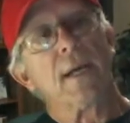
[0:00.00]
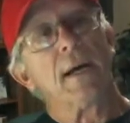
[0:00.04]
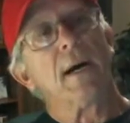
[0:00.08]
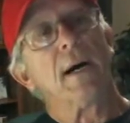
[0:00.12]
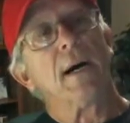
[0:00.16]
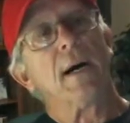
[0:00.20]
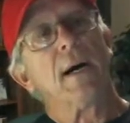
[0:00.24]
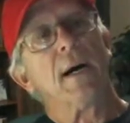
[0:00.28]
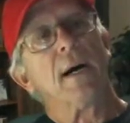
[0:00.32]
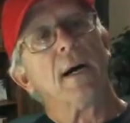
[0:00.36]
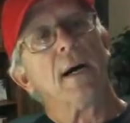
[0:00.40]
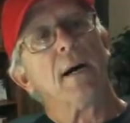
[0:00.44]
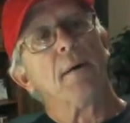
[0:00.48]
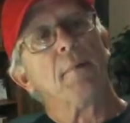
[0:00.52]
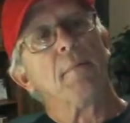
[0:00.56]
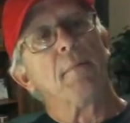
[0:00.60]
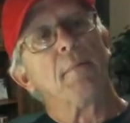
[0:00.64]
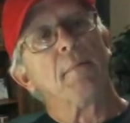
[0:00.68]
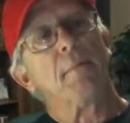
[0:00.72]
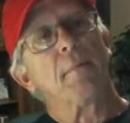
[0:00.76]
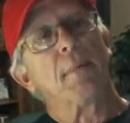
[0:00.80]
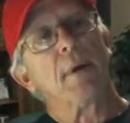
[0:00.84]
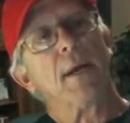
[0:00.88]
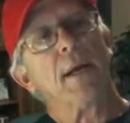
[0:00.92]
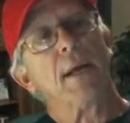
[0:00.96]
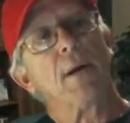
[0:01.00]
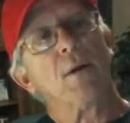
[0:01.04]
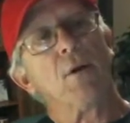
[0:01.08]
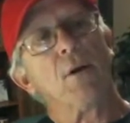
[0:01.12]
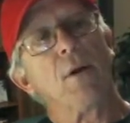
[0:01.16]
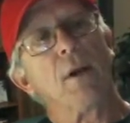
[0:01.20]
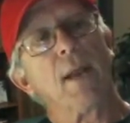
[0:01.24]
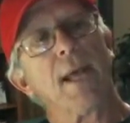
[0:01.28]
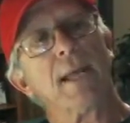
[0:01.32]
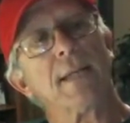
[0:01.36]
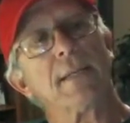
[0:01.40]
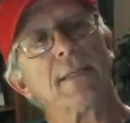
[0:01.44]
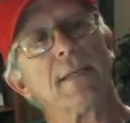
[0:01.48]
and all
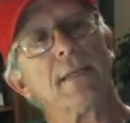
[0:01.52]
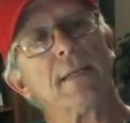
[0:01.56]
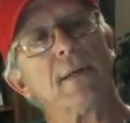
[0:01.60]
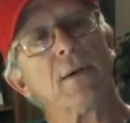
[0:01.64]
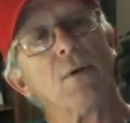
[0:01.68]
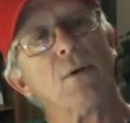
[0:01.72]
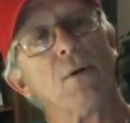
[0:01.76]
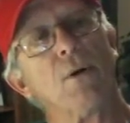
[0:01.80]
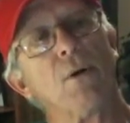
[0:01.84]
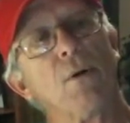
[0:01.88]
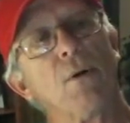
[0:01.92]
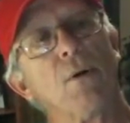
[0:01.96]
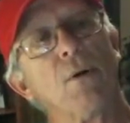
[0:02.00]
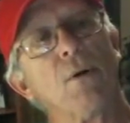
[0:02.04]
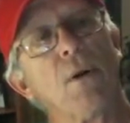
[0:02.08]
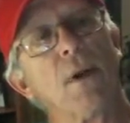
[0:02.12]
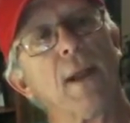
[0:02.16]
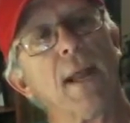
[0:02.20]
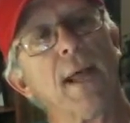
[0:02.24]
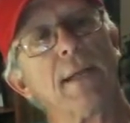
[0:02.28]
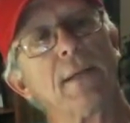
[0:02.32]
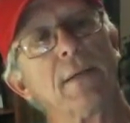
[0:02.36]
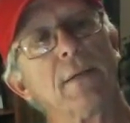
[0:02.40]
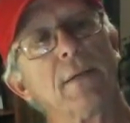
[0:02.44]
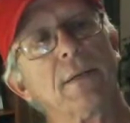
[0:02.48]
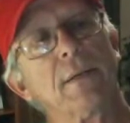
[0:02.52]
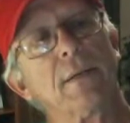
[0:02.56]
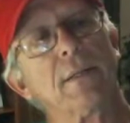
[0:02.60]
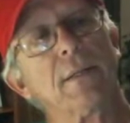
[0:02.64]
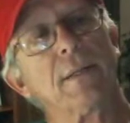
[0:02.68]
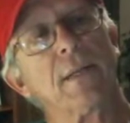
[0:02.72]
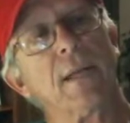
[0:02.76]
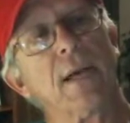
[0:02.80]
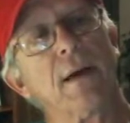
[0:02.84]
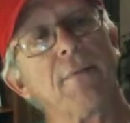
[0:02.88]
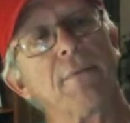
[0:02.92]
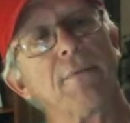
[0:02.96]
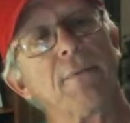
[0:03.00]
that good
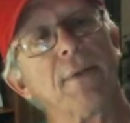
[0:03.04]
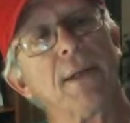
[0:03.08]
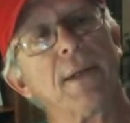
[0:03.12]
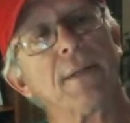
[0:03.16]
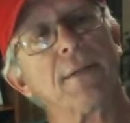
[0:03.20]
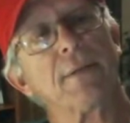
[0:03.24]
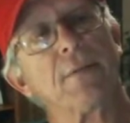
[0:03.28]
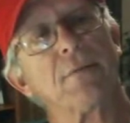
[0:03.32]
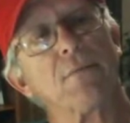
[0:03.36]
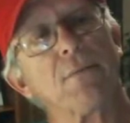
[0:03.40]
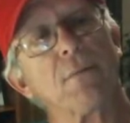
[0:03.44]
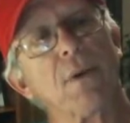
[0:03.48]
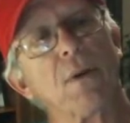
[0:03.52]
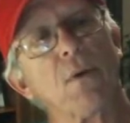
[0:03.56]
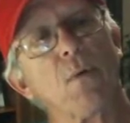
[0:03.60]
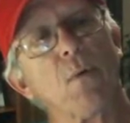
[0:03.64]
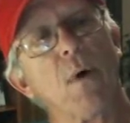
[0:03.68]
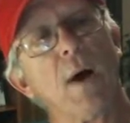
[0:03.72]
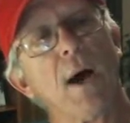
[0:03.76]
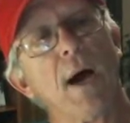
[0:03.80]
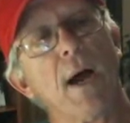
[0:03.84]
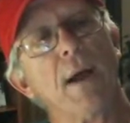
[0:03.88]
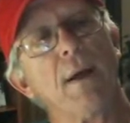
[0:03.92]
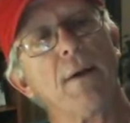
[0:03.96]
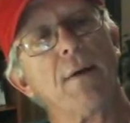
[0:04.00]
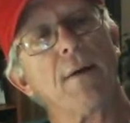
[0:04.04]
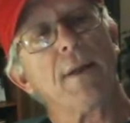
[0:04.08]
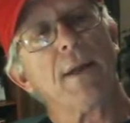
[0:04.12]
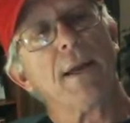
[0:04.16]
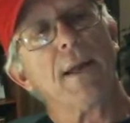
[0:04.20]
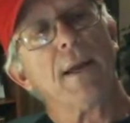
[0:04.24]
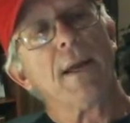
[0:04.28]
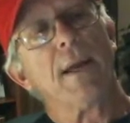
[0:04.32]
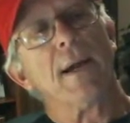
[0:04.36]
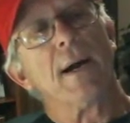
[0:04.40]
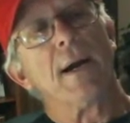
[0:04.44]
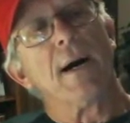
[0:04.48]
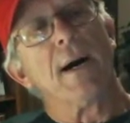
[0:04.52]
stuff that's required.
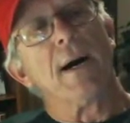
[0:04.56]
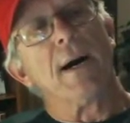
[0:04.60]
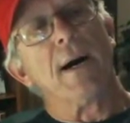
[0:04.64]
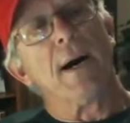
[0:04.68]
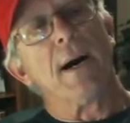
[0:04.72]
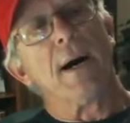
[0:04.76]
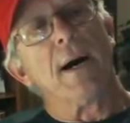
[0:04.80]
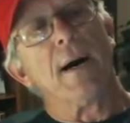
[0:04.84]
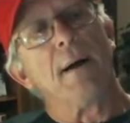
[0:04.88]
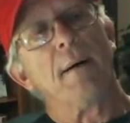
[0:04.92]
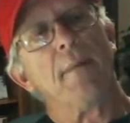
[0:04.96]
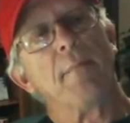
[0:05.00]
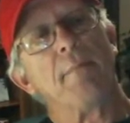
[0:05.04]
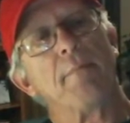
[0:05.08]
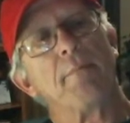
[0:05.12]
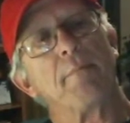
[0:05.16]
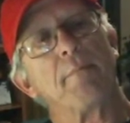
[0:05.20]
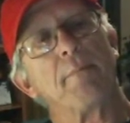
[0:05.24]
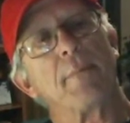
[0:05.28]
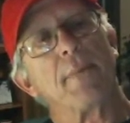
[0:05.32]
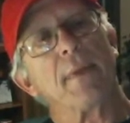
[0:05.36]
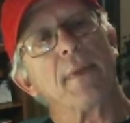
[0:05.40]
And